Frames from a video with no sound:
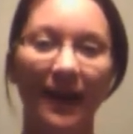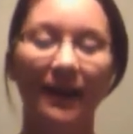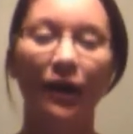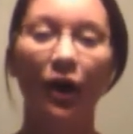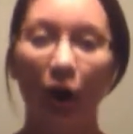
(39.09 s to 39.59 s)

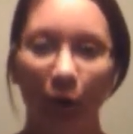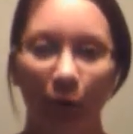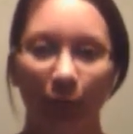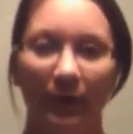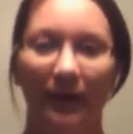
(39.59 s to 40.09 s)
And
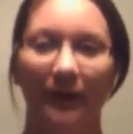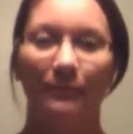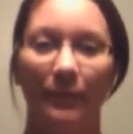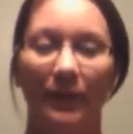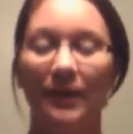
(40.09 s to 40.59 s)
hope and
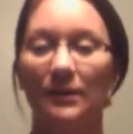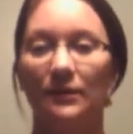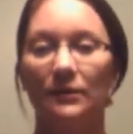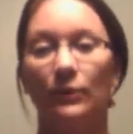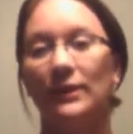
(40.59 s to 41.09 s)
peace
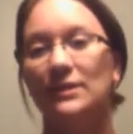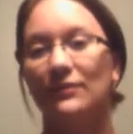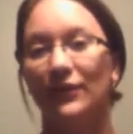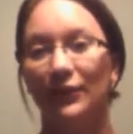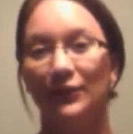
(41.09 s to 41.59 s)
is what's
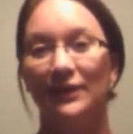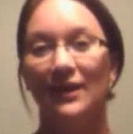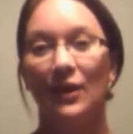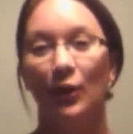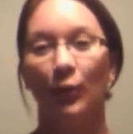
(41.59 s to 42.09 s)
filled
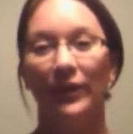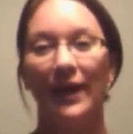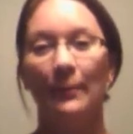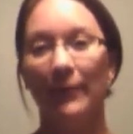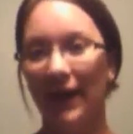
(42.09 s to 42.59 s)
what
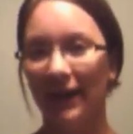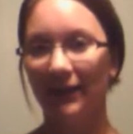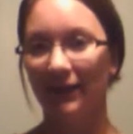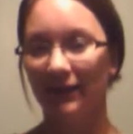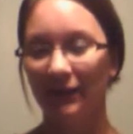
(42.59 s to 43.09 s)
that
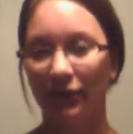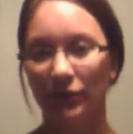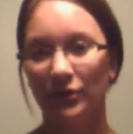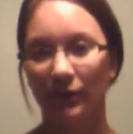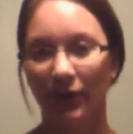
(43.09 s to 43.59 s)
pain
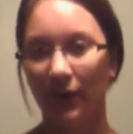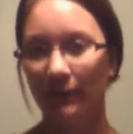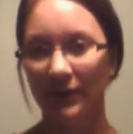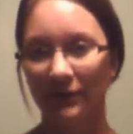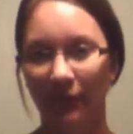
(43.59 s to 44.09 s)
used to
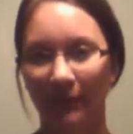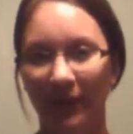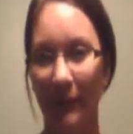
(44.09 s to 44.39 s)
encompass for me.